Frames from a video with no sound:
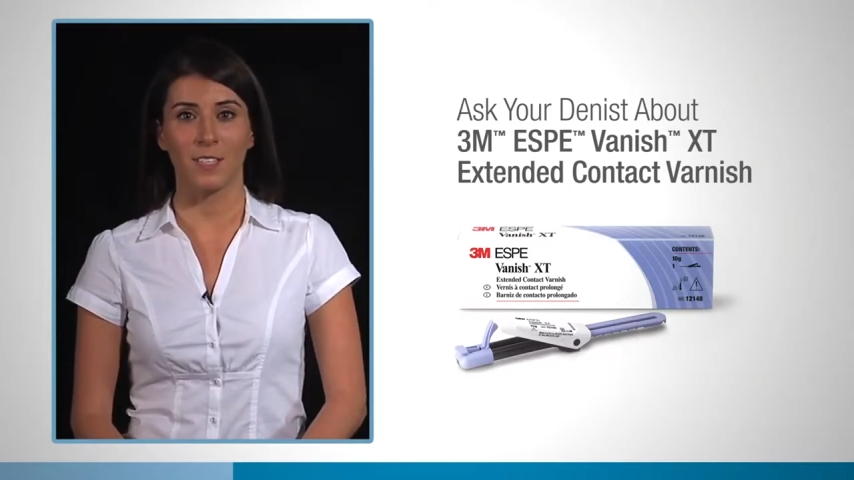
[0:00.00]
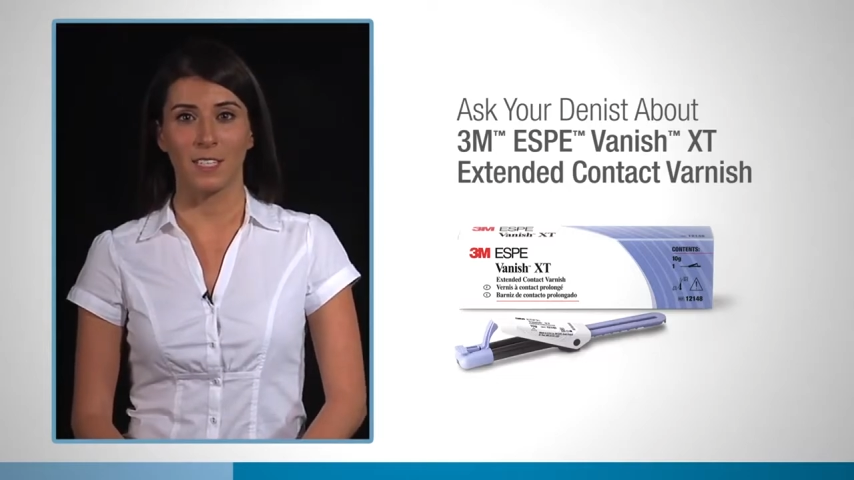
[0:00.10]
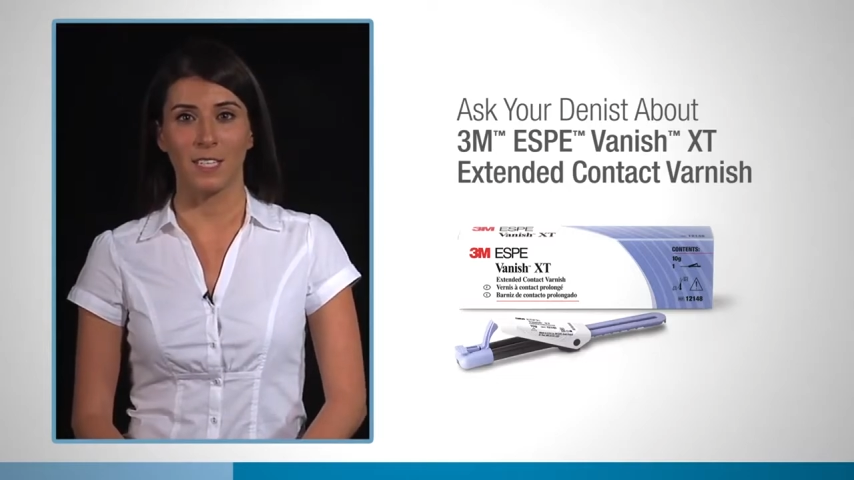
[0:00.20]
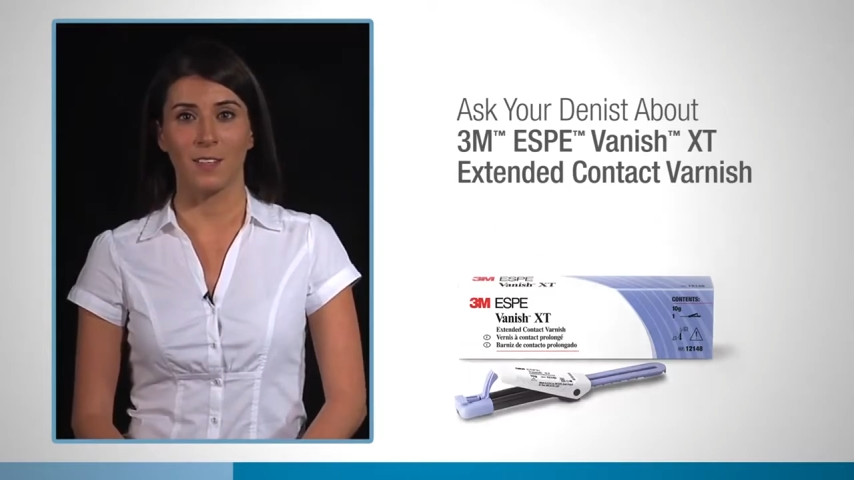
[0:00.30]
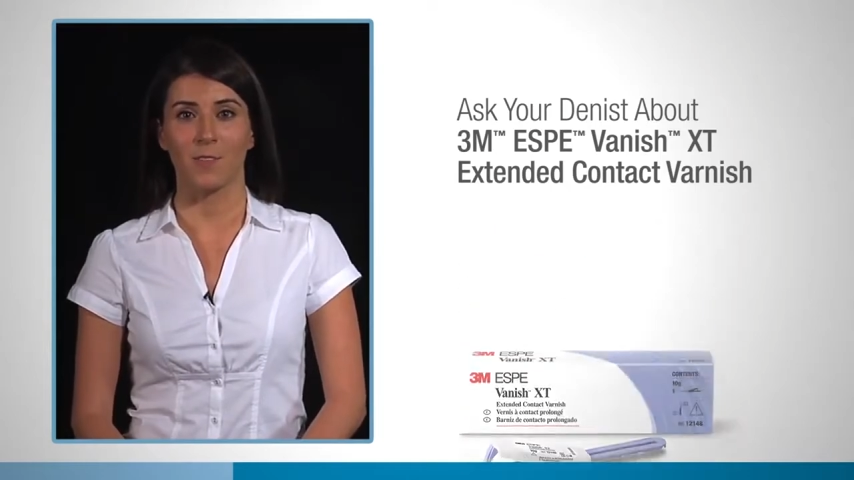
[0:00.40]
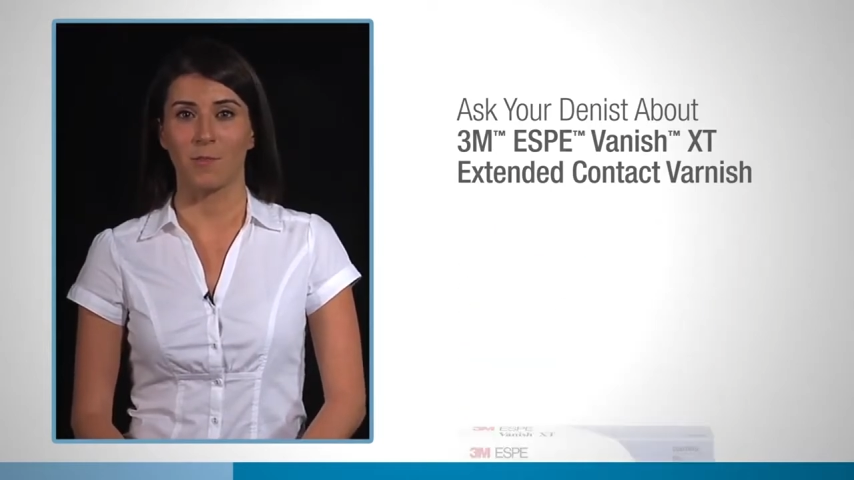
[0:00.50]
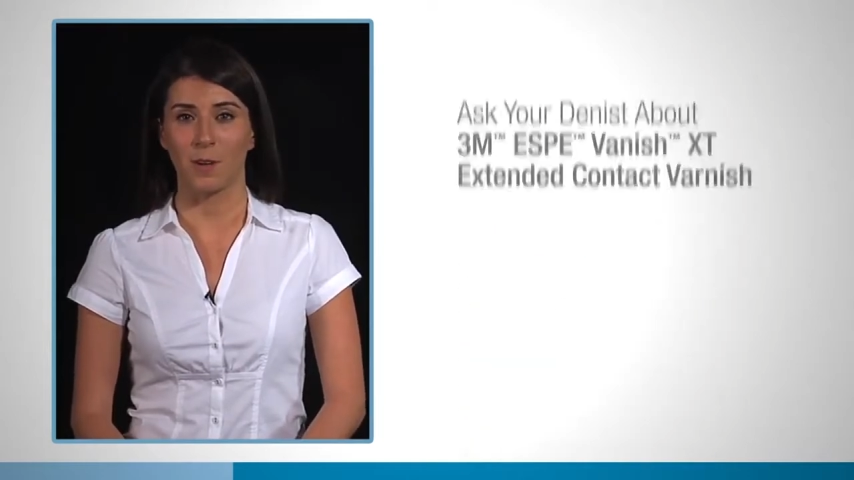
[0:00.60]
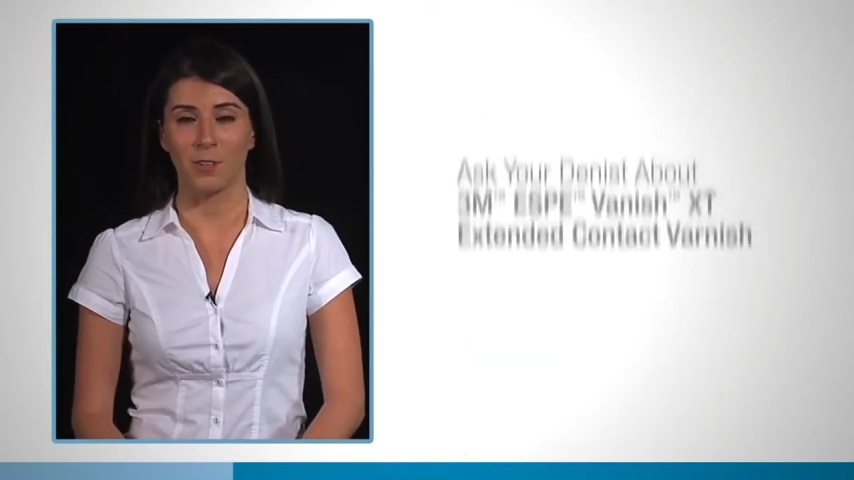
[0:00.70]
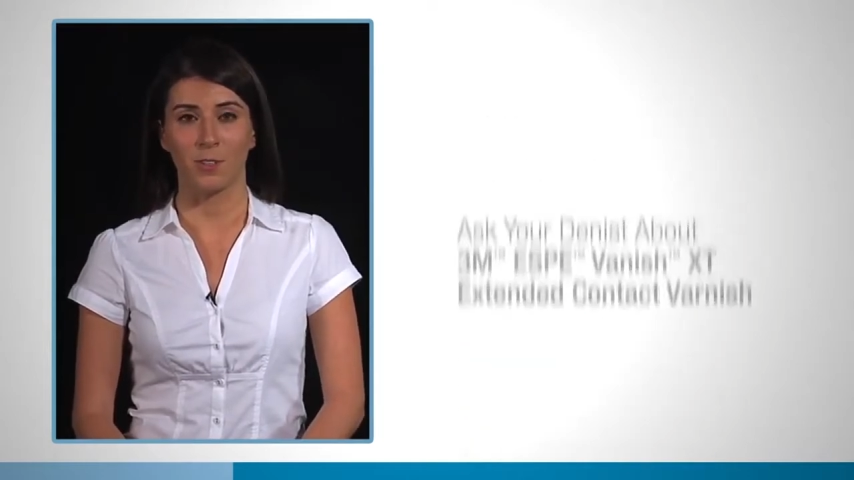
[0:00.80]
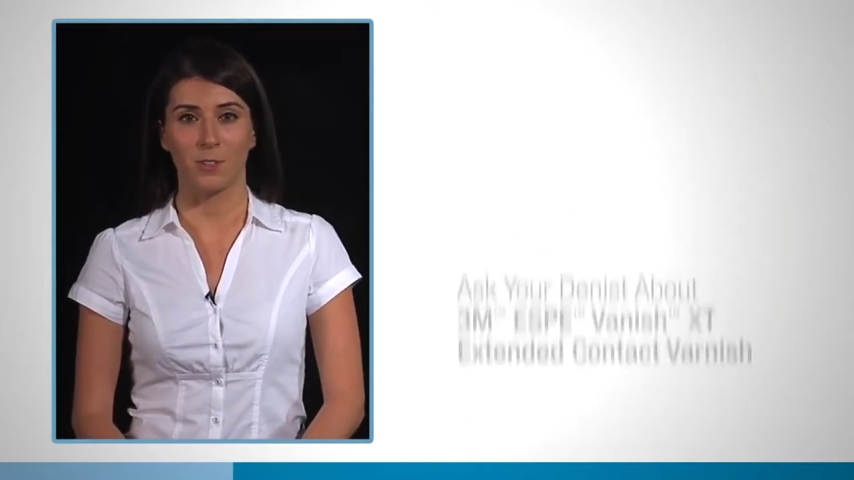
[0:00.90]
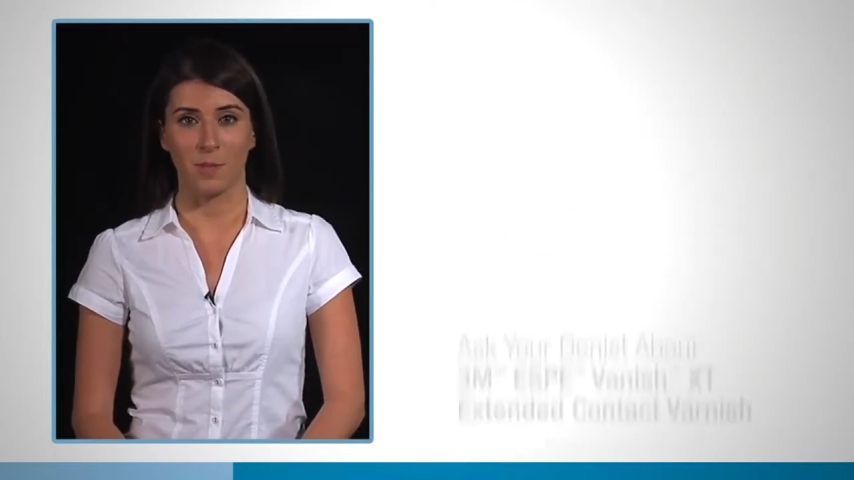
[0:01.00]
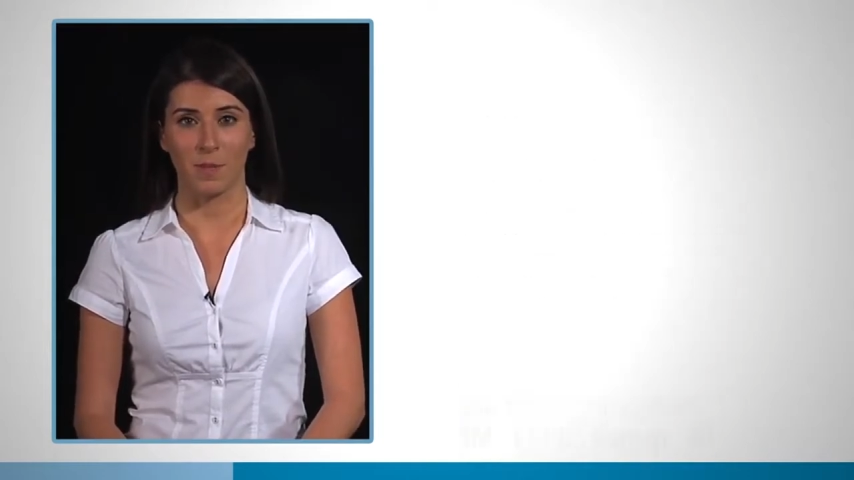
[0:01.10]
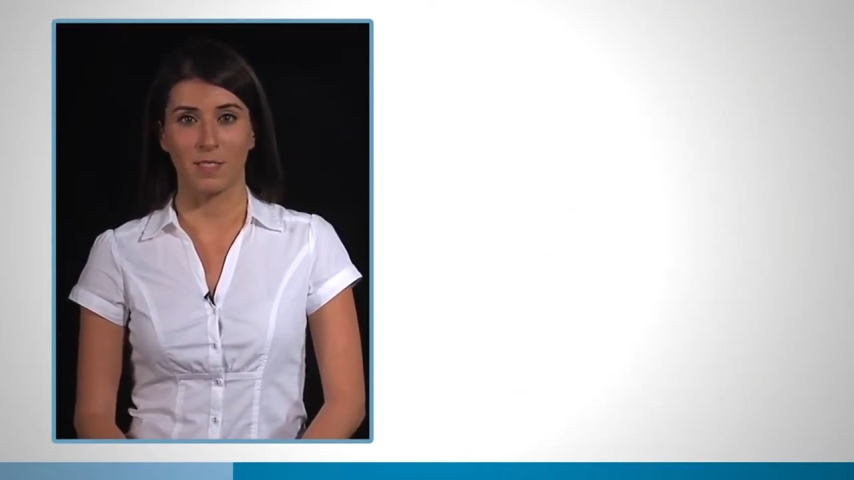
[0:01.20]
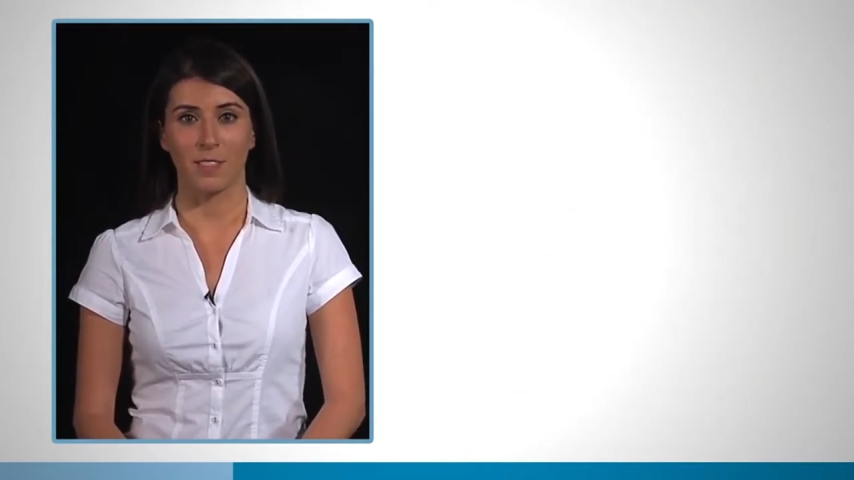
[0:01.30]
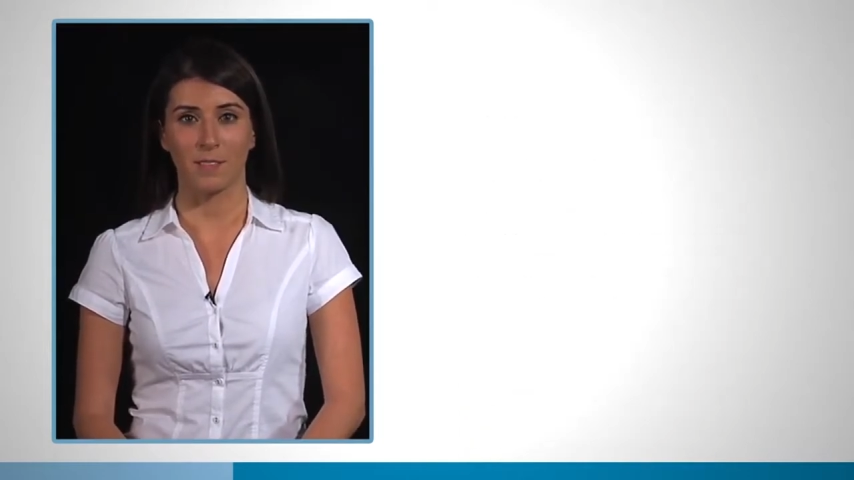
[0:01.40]
to the teeth throughout your
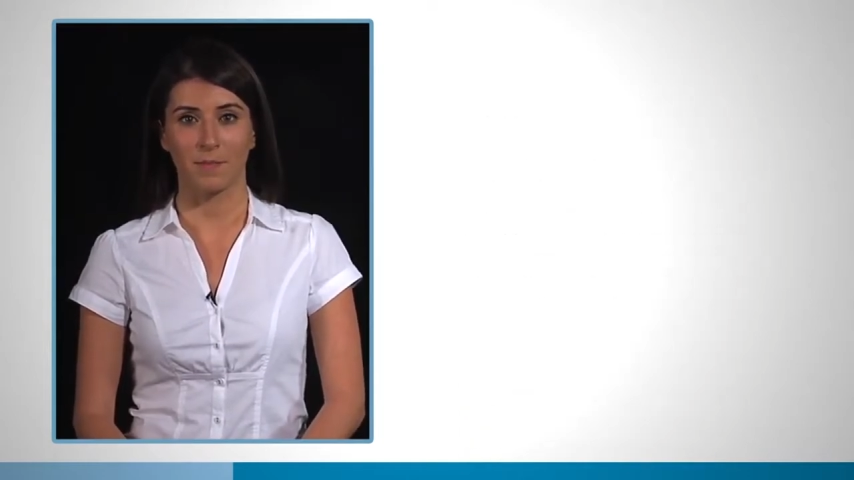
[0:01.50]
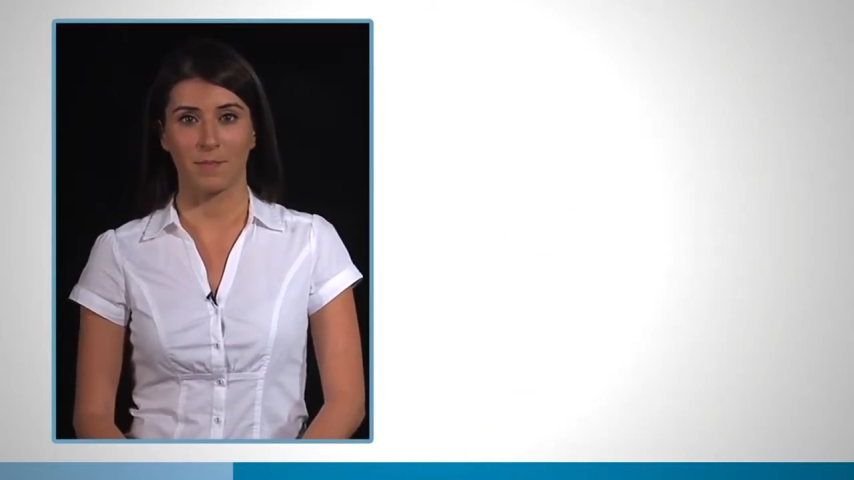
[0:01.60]
treatment.